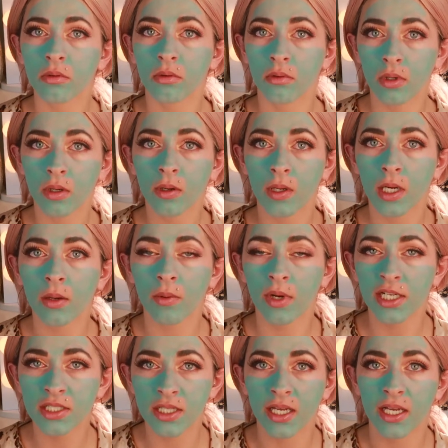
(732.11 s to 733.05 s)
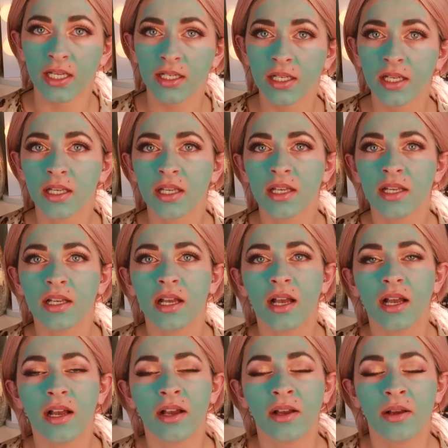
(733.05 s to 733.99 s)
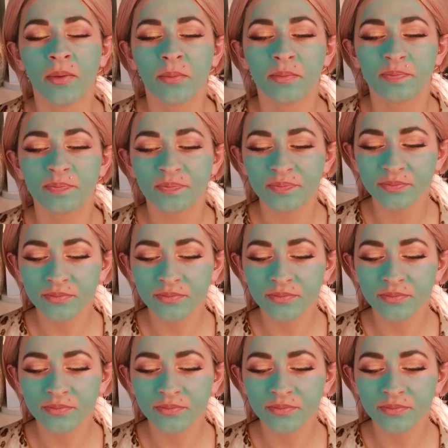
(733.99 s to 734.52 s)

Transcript: we were gonna watch that. Um,